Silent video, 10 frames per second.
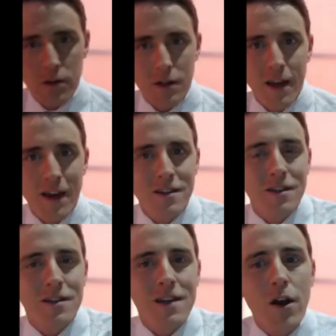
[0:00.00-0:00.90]
of
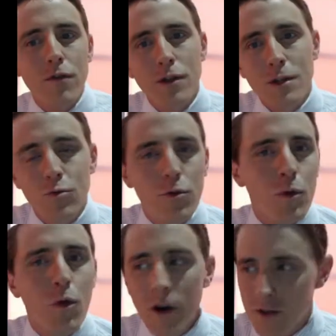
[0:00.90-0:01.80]
Texas, sat over these warmer
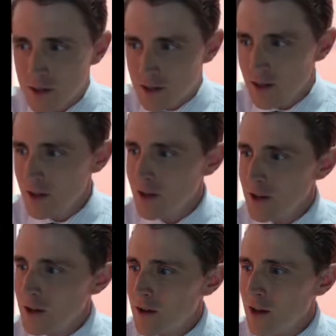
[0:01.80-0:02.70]
waters,
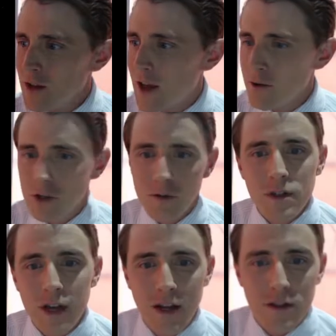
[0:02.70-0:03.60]
and now is showing
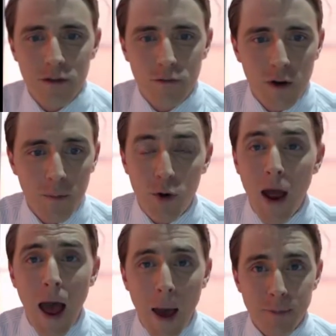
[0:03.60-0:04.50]
signs of
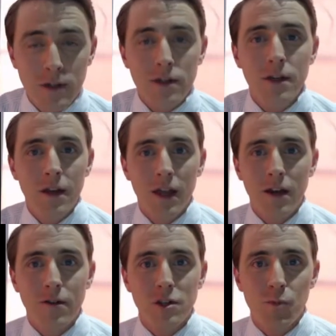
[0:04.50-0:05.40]
perhaps that
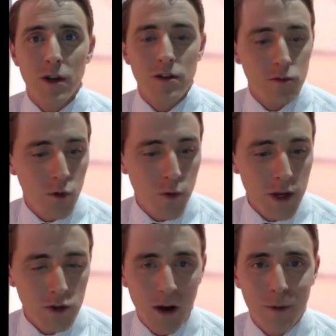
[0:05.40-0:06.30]
it could spin into a
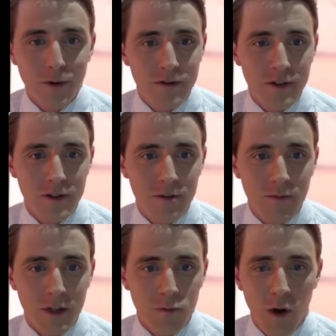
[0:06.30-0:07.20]
weak tropical system
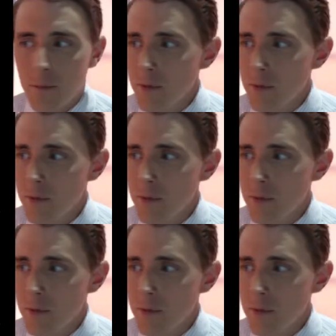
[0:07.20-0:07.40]
as well.